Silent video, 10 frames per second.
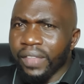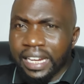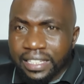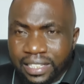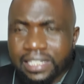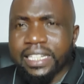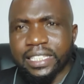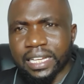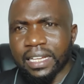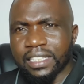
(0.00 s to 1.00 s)

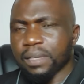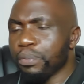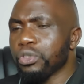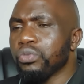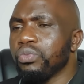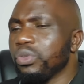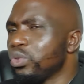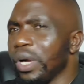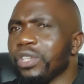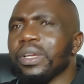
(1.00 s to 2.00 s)
legislature. He's supposed to
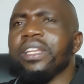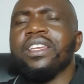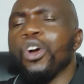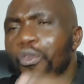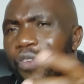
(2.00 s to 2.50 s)
actually